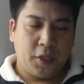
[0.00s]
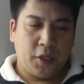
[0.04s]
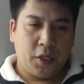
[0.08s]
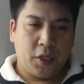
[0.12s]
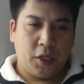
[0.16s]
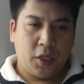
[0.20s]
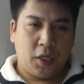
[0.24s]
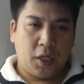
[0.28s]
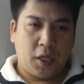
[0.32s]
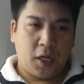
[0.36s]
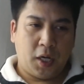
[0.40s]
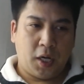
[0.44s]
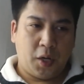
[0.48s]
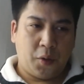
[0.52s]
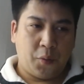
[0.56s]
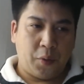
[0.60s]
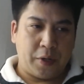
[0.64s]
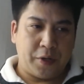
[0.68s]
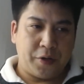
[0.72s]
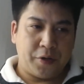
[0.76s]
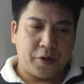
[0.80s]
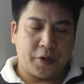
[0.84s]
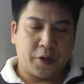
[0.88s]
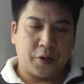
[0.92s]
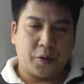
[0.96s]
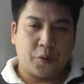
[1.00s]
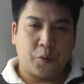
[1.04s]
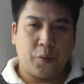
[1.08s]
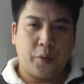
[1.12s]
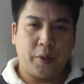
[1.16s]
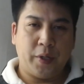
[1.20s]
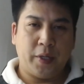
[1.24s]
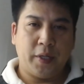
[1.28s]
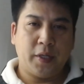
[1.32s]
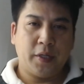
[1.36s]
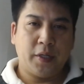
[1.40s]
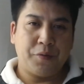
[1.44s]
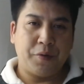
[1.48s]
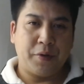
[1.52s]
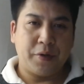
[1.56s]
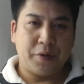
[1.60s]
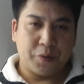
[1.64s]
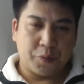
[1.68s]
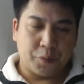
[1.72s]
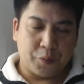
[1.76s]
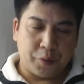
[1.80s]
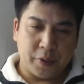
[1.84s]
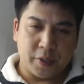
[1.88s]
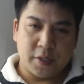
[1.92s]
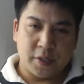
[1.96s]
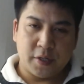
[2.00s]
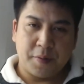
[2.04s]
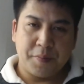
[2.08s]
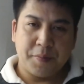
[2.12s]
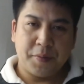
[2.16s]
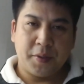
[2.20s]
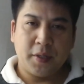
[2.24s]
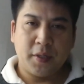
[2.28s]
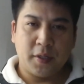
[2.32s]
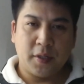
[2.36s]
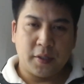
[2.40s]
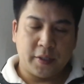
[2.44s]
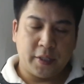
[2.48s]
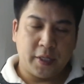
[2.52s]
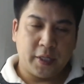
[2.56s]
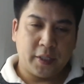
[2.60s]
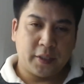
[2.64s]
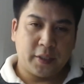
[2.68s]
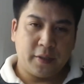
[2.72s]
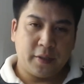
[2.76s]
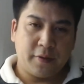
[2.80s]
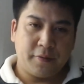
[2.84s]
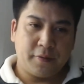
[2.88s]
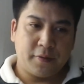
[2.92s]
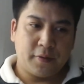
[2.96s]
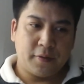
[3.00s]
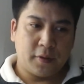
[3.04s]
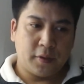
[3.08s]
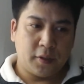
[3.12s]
When you quit something addictive,